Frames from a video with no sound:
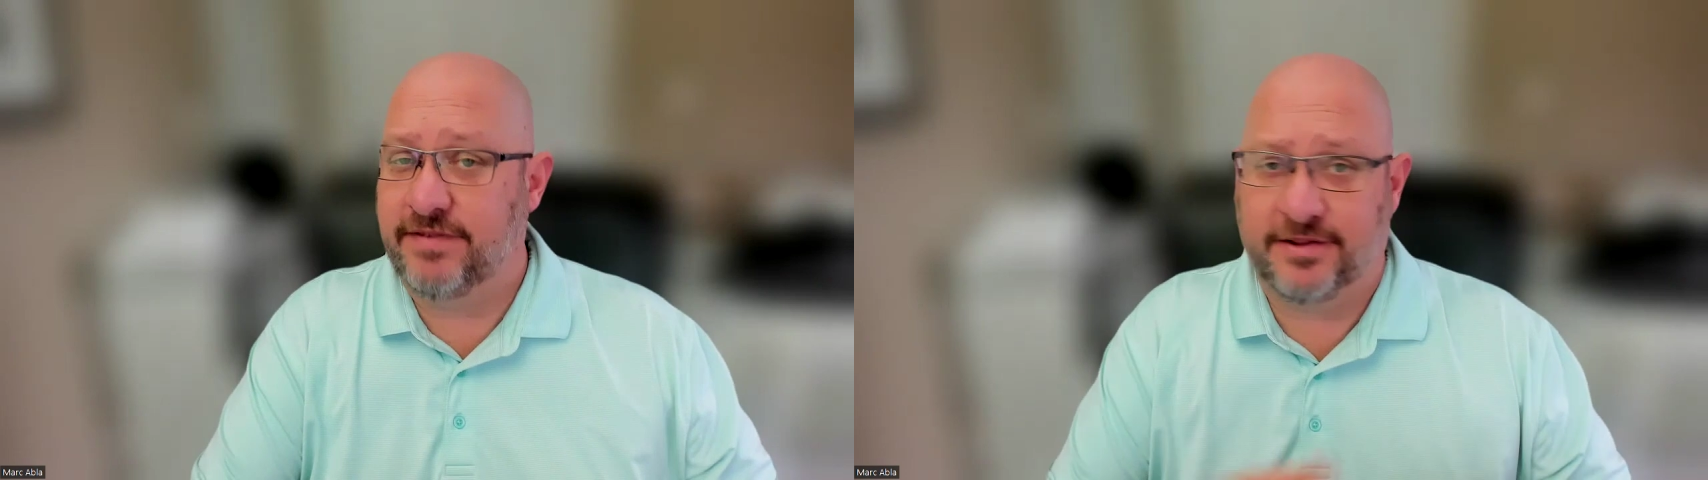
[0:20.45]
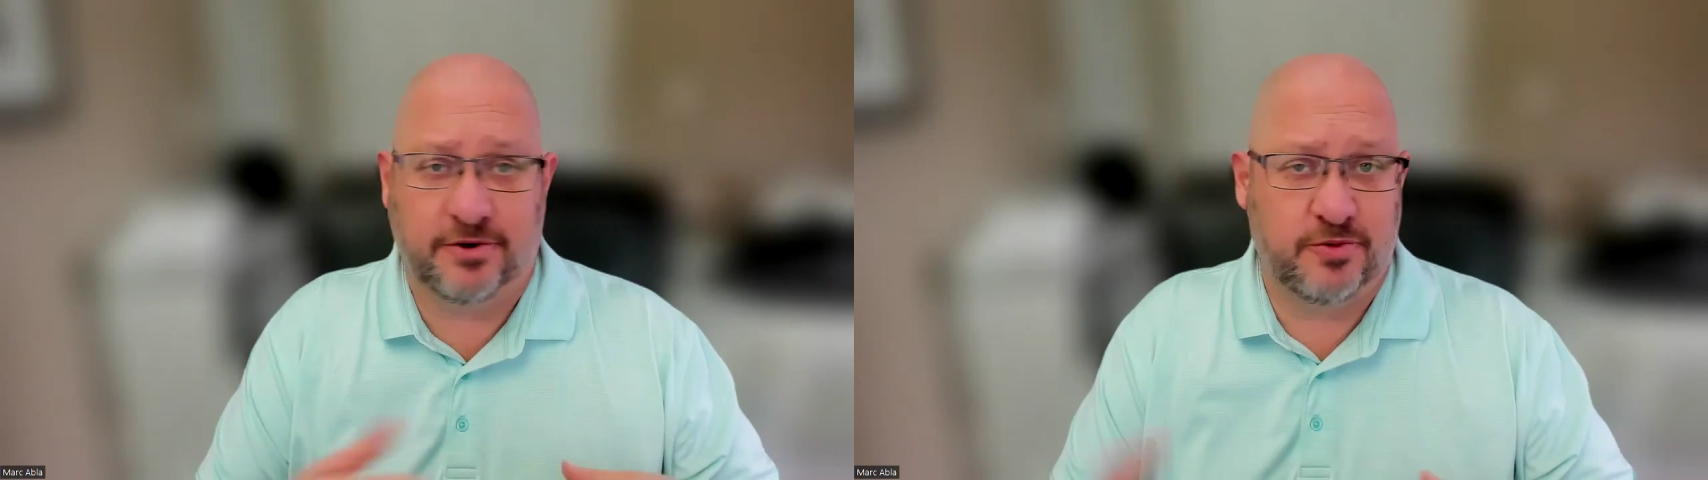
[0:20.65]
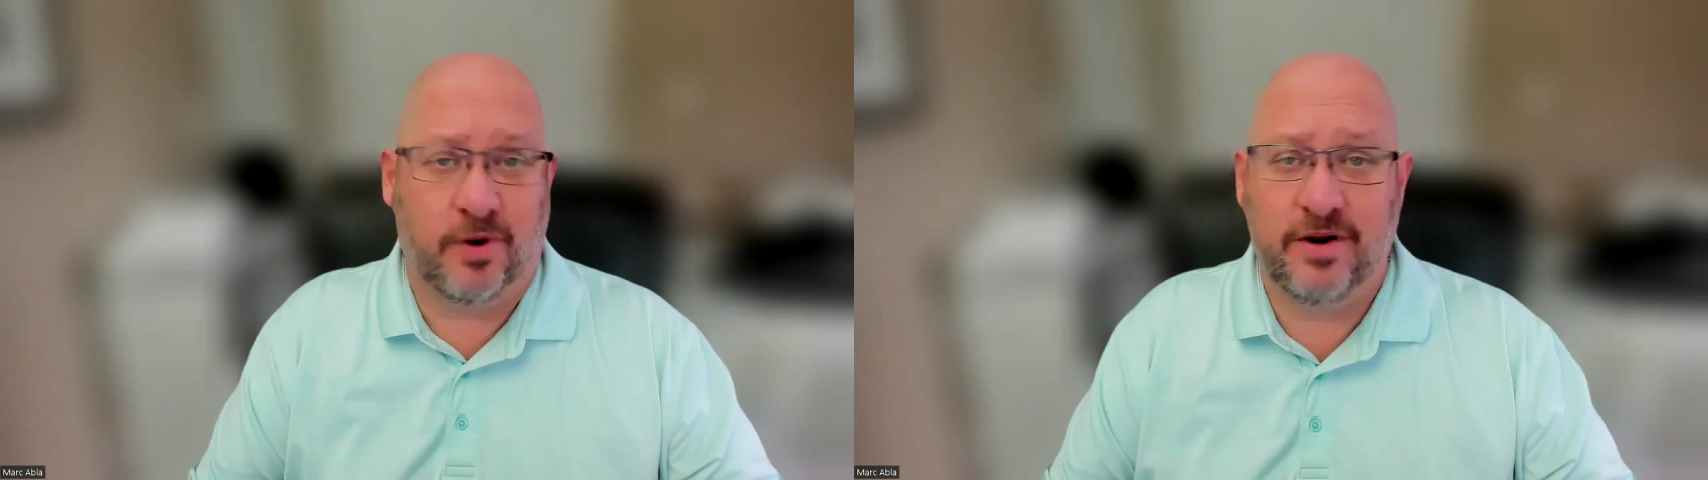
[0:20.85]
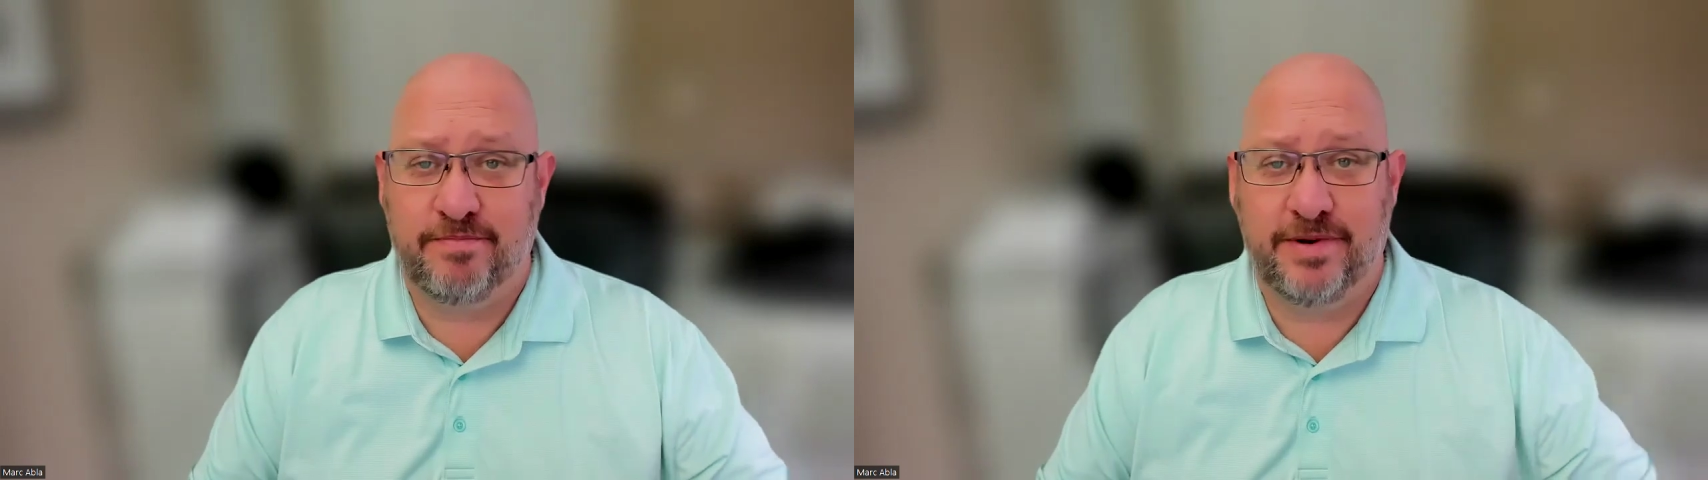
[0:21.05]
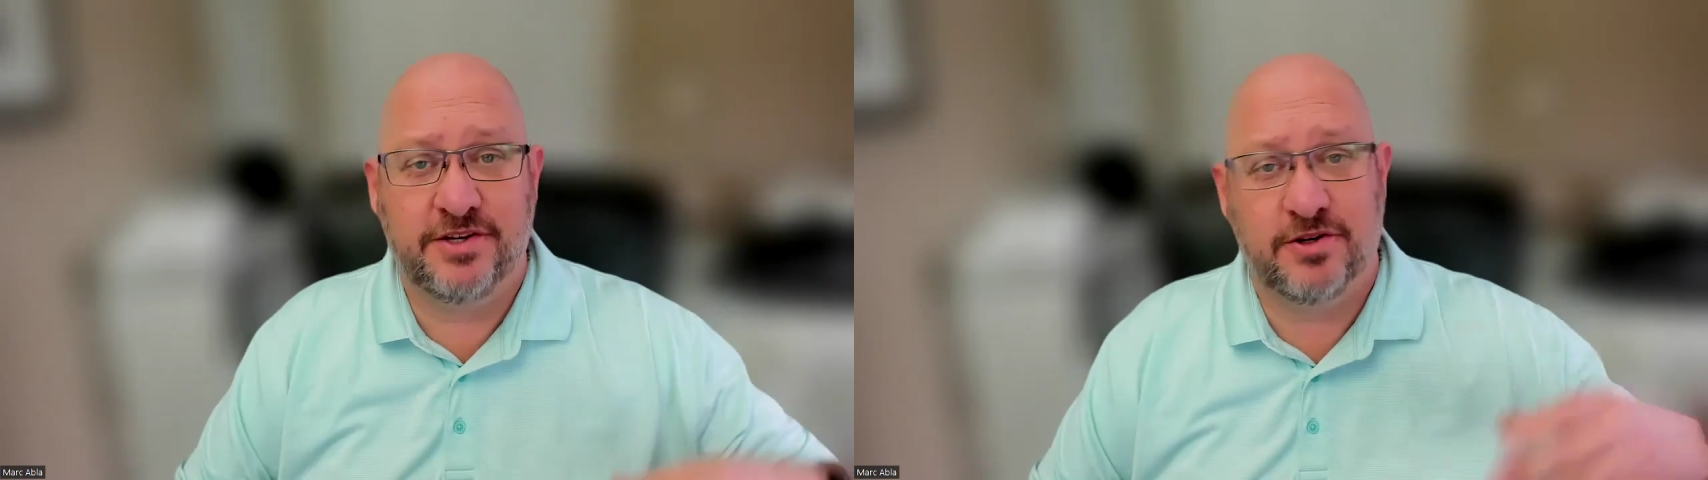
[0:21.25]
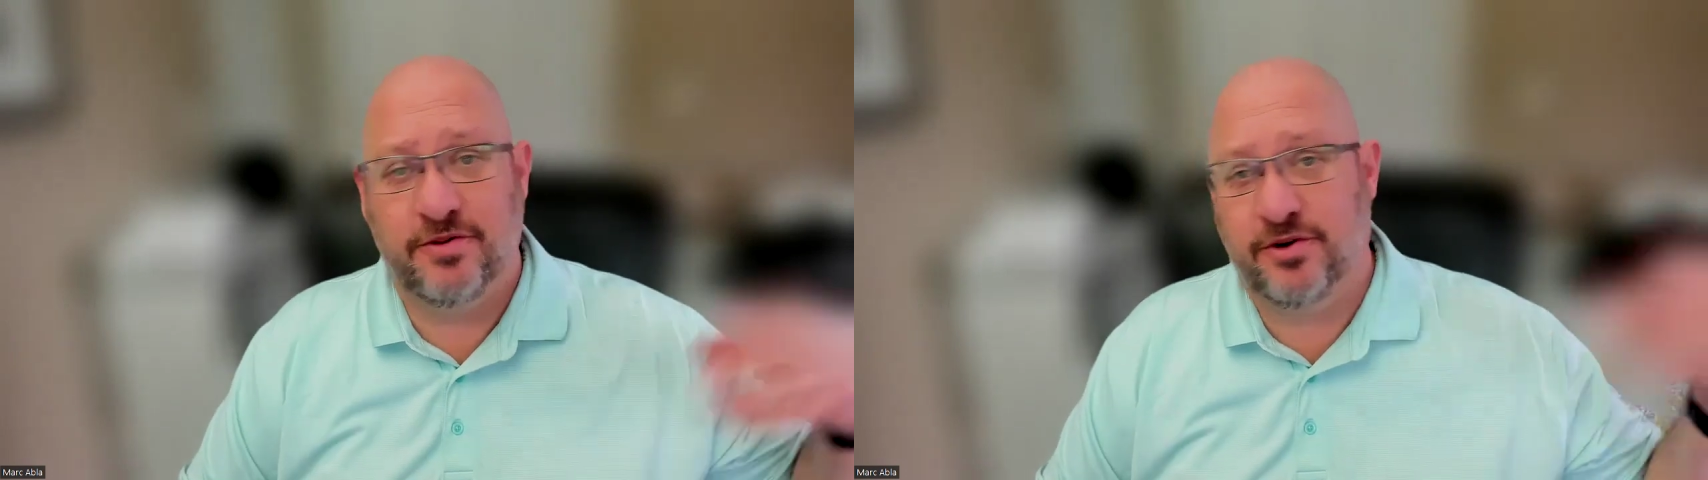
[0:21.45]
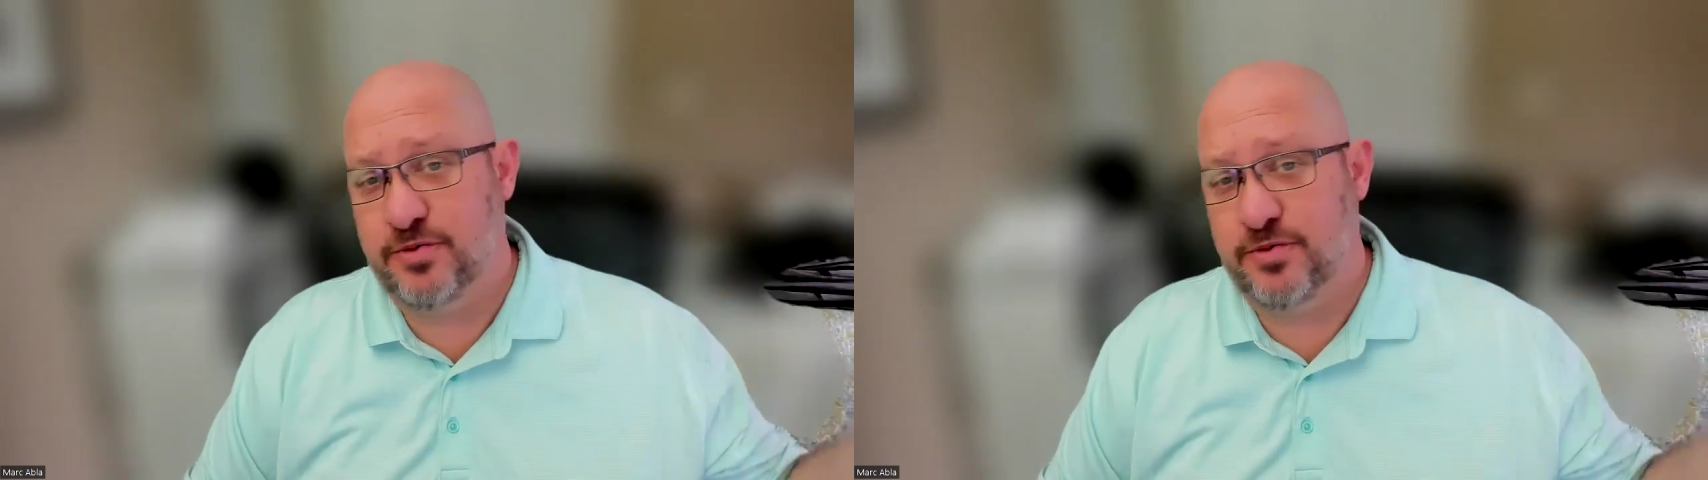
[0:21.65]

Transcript: In fact, there's one in Beecher